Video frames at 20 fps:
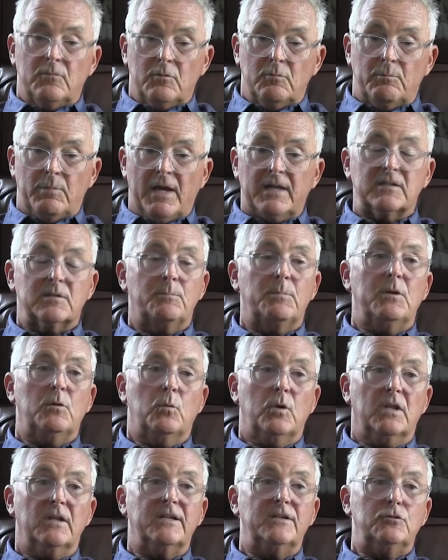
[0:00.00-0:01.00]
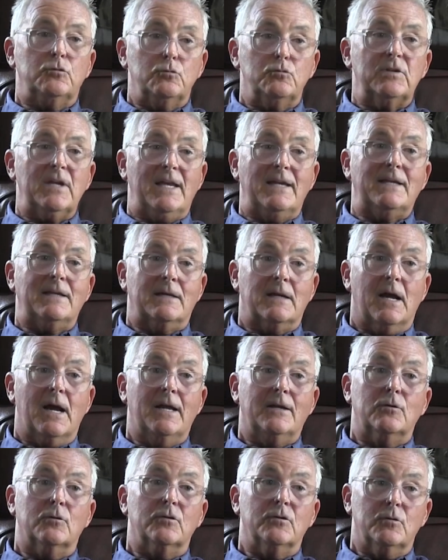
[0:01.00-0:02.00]
you best be willing to take it
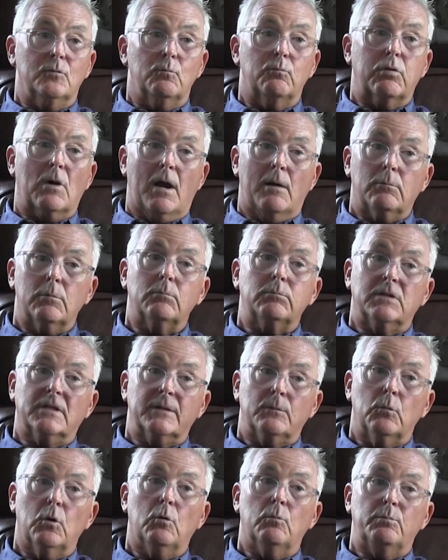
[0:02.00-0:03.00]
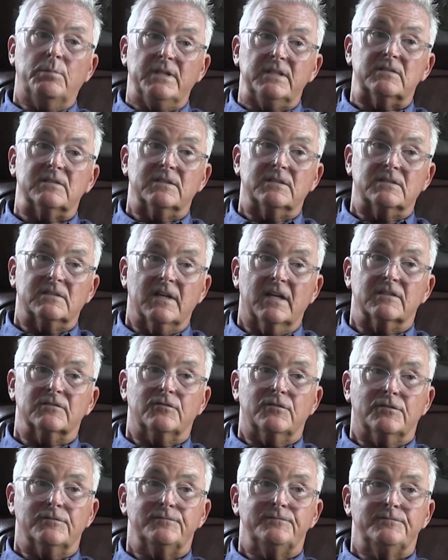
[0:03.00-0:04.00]
on or you probably won't be
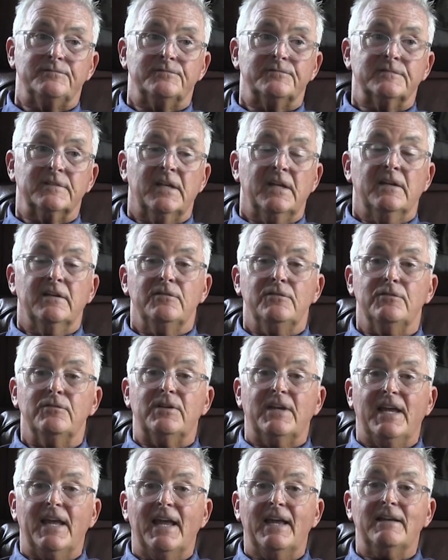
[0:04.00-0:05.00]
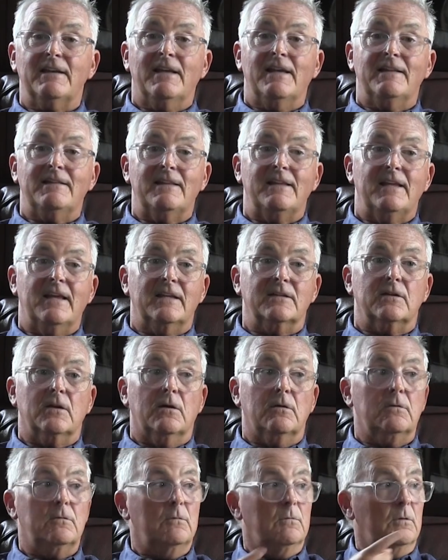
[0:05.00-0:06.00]
successful. Correct. You can't at the end
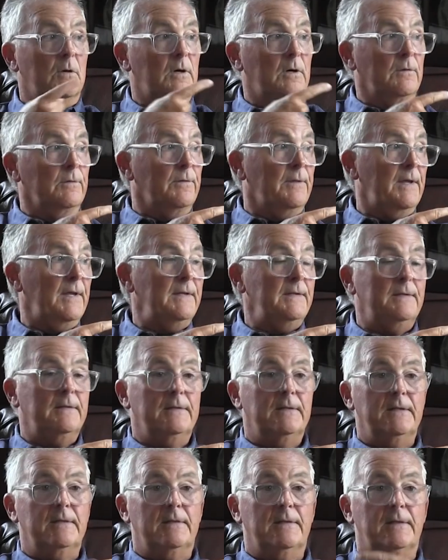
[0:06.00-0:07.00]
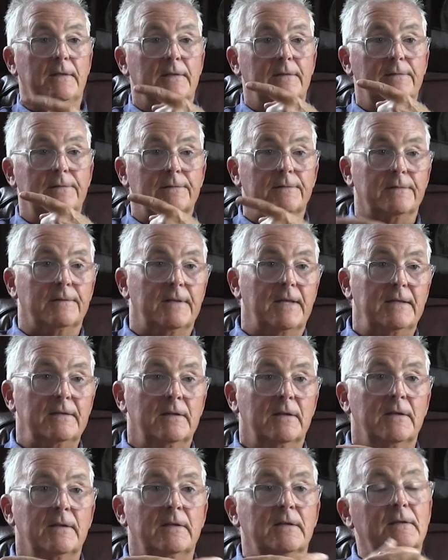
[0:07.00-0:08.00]
go, well, they did this and
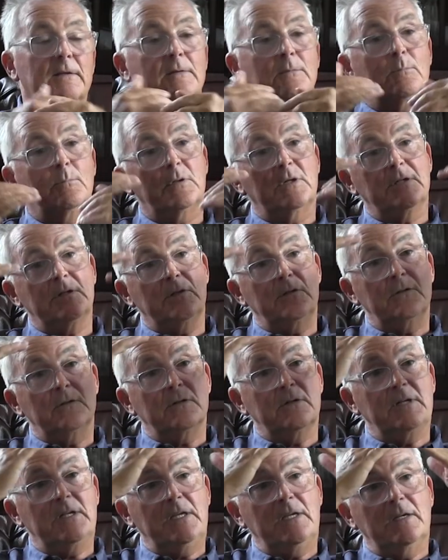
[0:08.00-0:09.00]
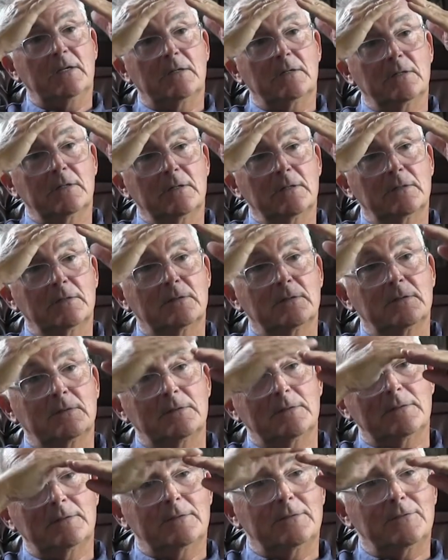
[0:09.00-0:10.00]
they, but you're here,
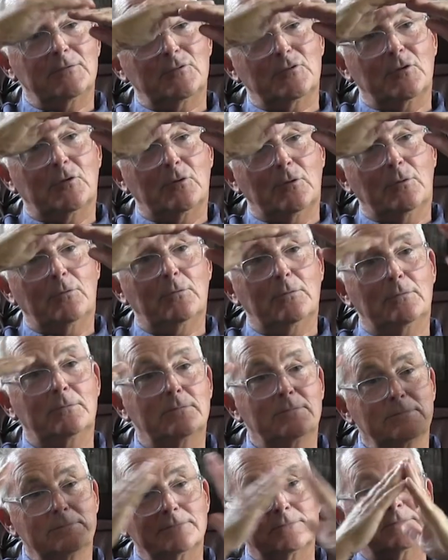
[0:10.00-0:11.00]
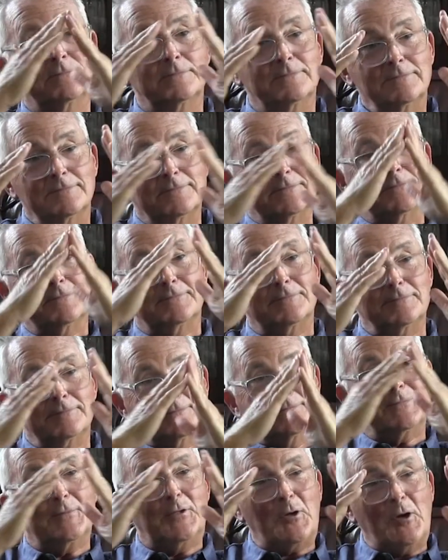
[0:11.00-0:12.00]
so
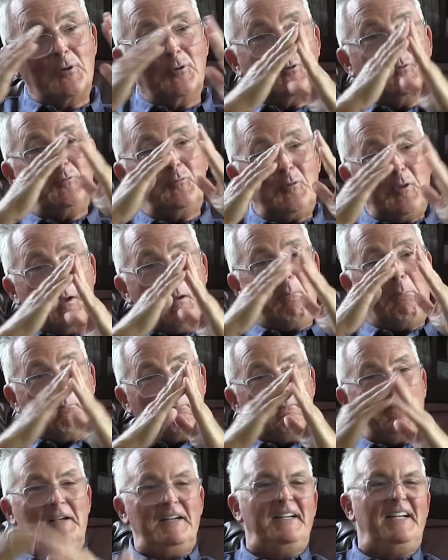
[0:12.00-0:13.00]
it all goes up.